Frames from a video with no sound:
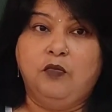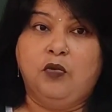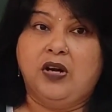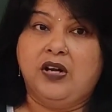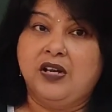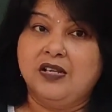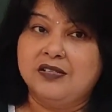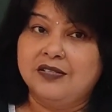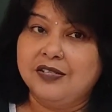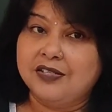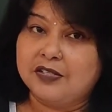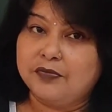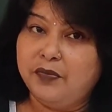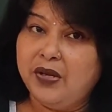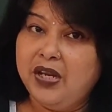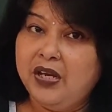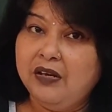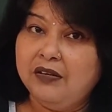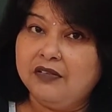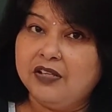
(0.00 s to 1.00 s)
What does this
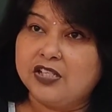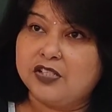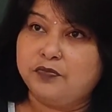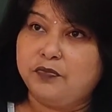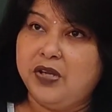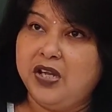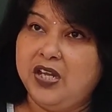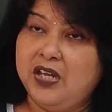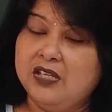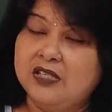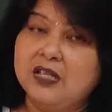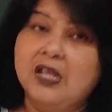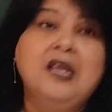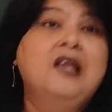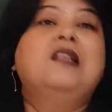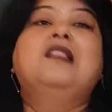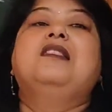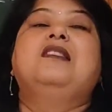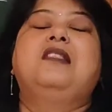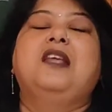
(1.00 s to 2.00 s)
mean? This means
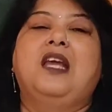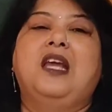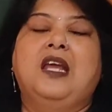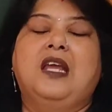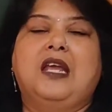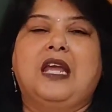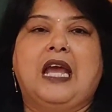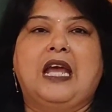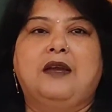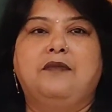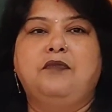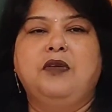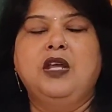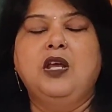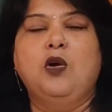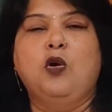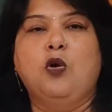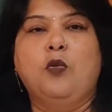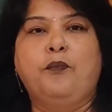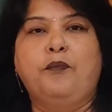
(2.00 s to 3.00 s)
they can
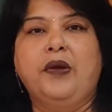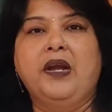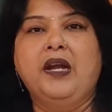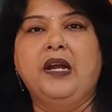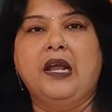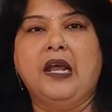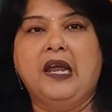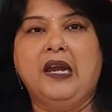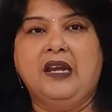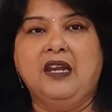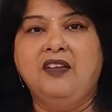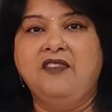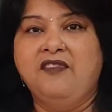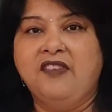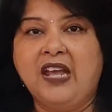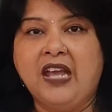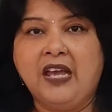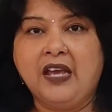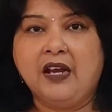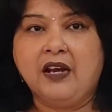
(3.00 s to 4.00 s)
be opened
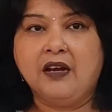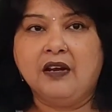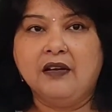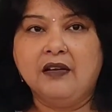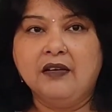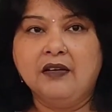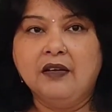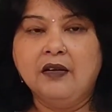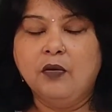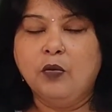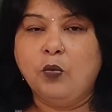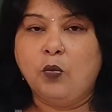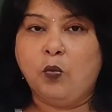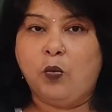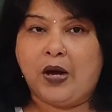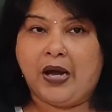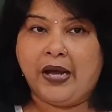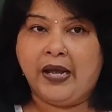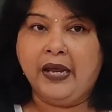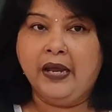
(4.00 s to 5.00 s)
anywhere.
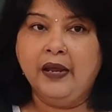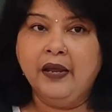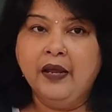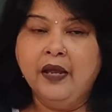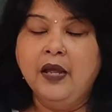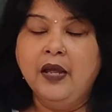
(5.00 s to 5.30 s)
Why?